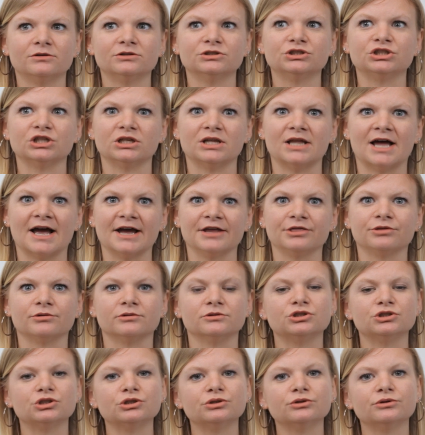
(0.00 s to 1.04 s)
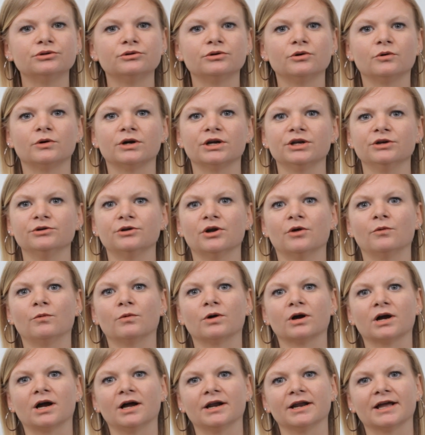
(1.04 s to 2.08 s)
July through June, or you don't
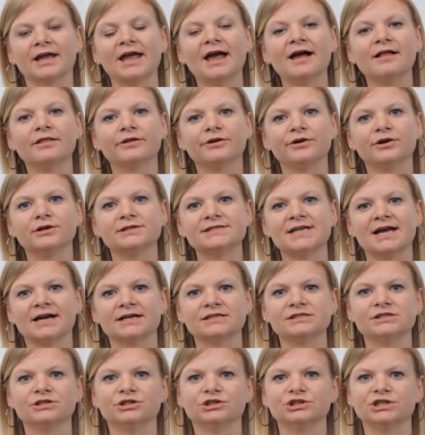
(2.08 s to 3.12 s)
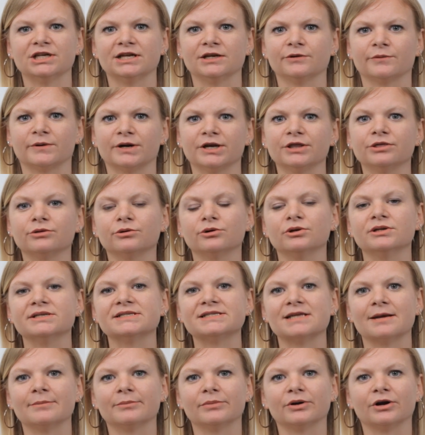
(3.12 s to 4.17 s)
work on a calendar tax year, January through
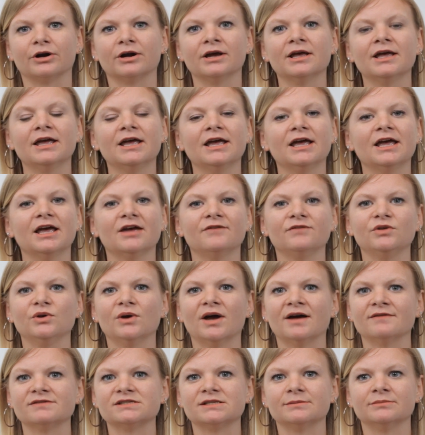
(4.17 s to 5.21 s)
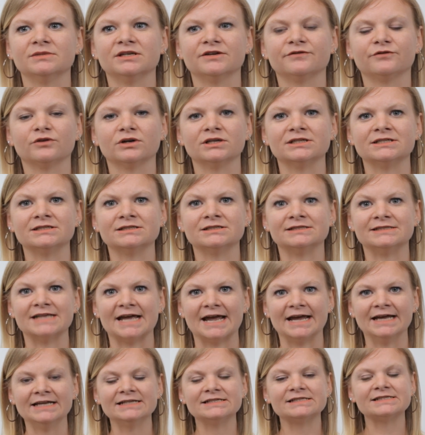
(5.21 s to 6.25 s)
December, if you have some different
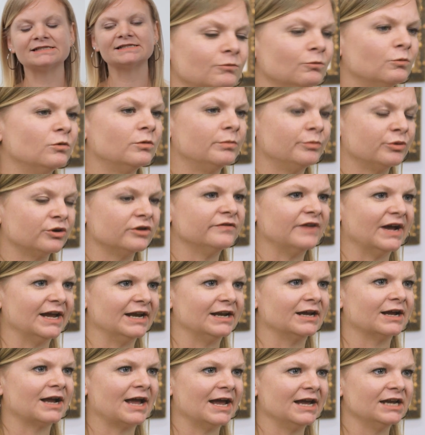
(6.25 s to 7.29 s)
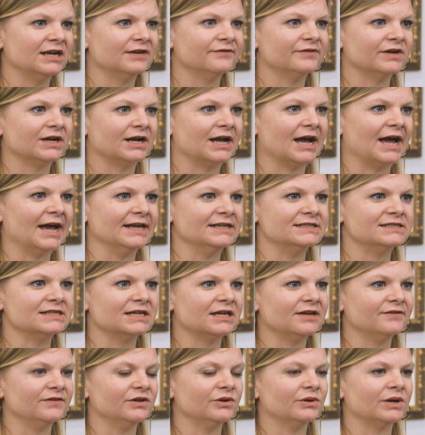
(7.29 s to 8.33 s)
dates, we'll provide kind of a guide
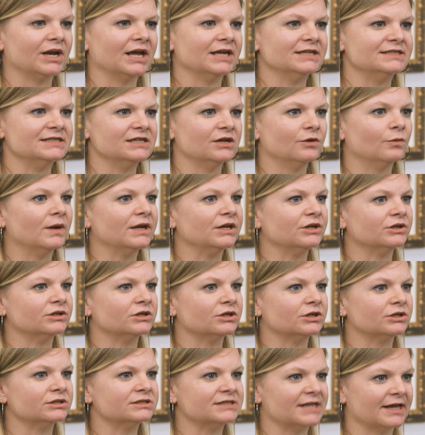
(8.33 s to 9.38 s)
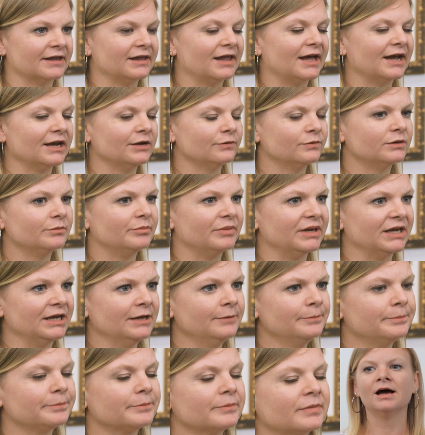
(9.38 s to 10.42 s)
to give you an idea when your deadline would
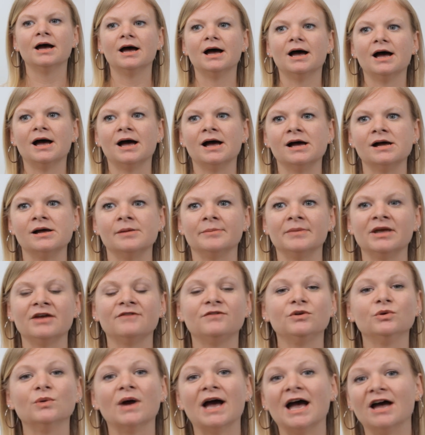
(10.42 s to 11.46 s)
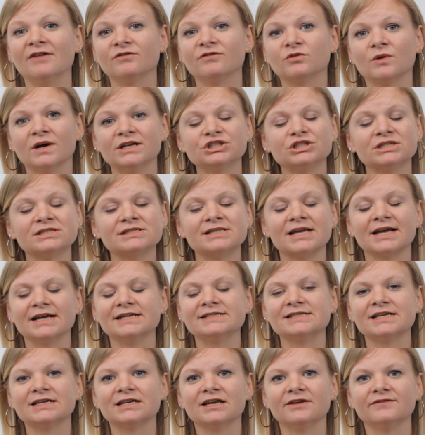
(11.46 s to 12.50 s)
be. If you have questions, like I
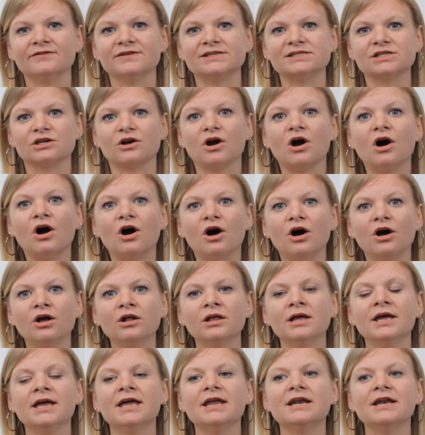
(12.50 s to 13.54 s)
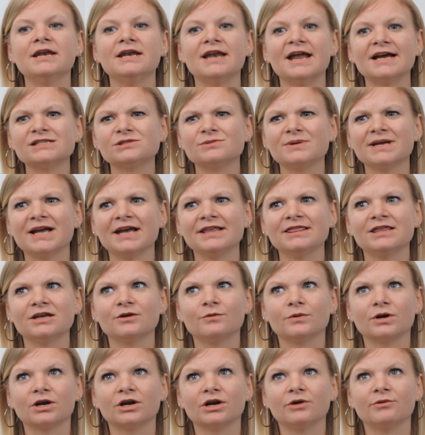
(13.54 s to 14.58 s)
said, give us a call. Next week, I think
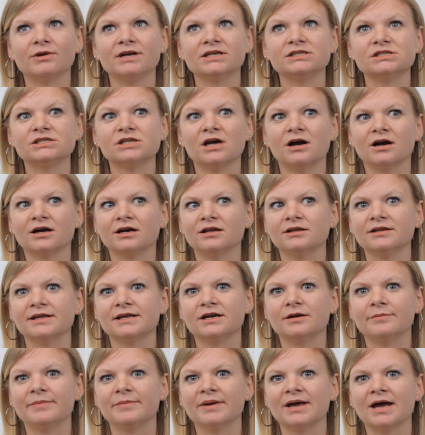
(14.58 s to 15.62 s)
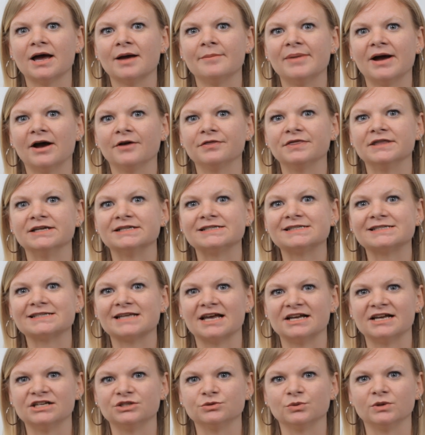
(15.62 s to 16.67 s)
we're going to talk a little bit about the
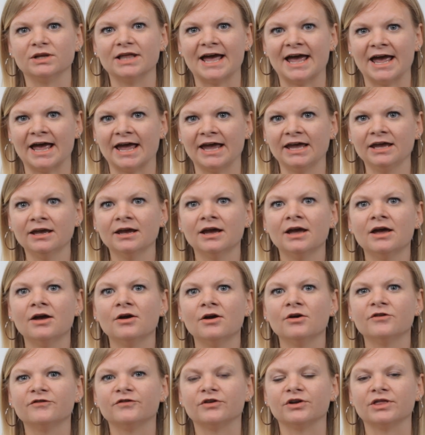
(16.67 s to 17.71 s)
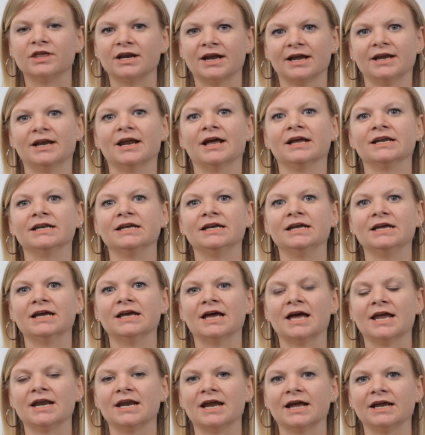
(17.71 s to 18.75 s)
Schedule A for the 990
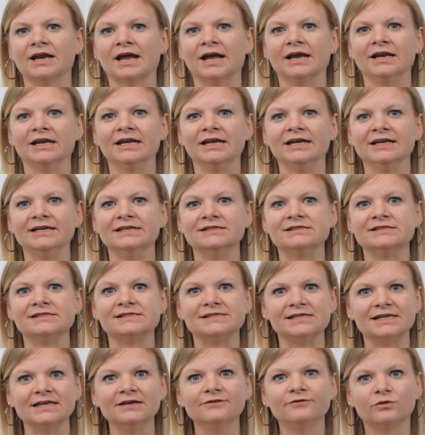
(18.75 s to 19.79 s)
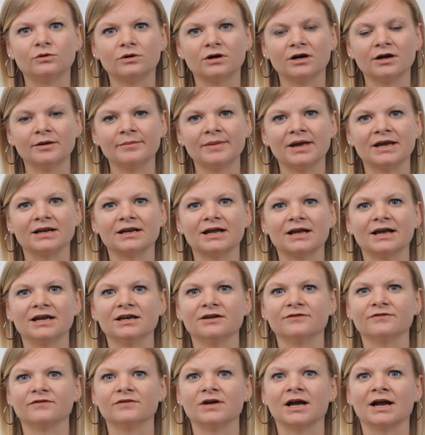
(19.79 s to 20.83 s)
and 990EZ form, and kind
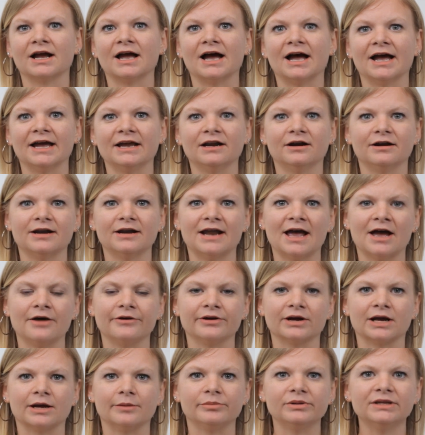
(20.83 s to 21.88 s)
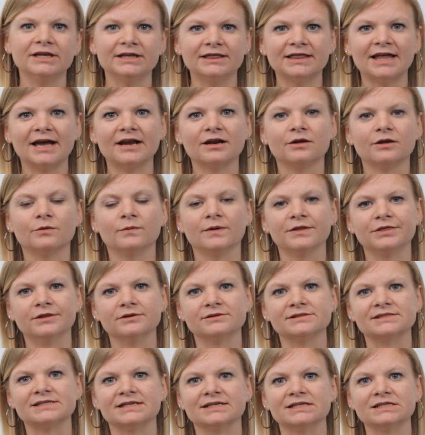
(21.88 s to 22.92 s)
of a guide on how to complete that and what those
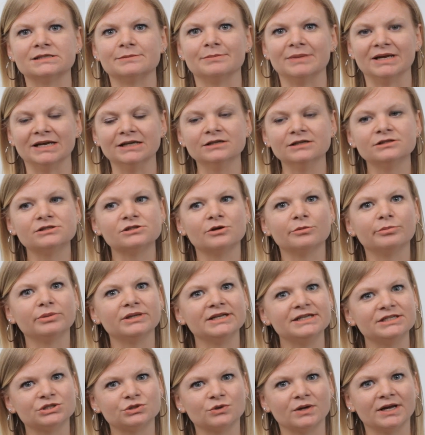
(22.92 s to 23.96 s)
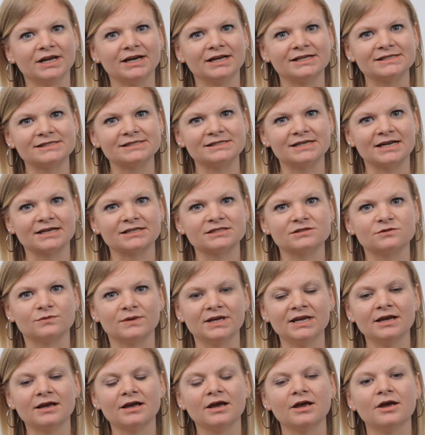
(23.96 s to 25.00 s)
things mean. So please join us next
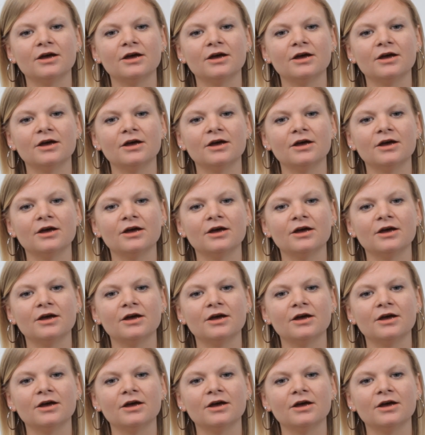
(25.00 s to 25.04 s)
week